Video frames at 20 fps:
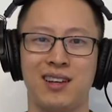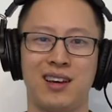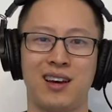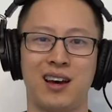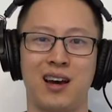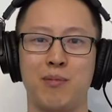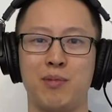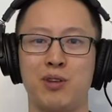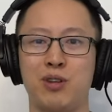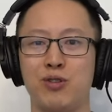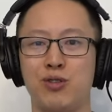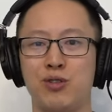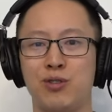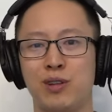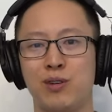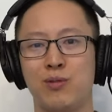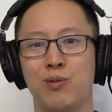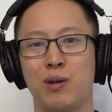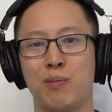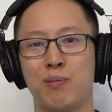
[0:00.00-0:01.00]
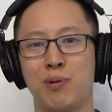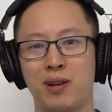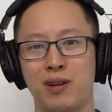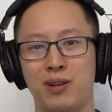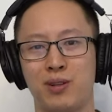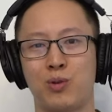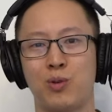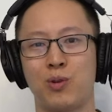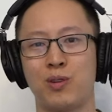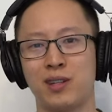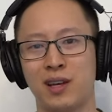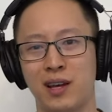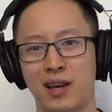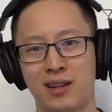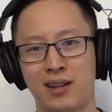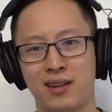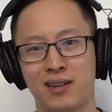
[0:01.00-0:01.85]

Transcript: um, usually you want to put it towards the end,